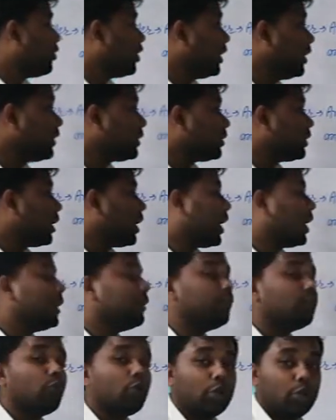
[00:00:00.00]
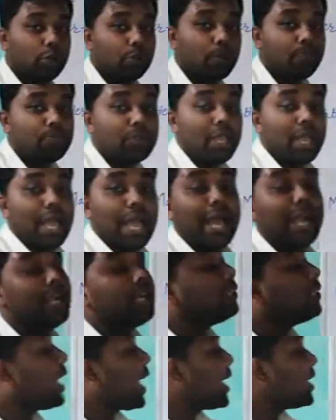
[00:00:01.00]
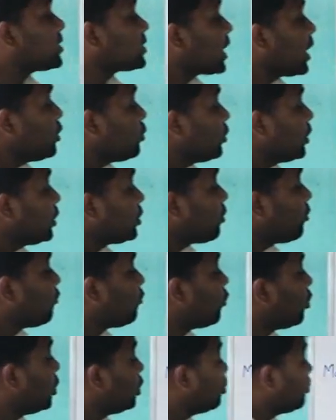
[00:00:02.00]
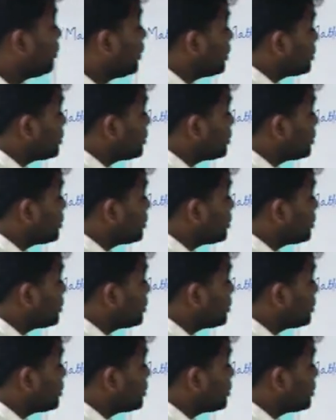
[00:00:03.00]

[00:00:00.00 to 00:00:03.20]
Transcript: weight, and volume. And the SI unit of volume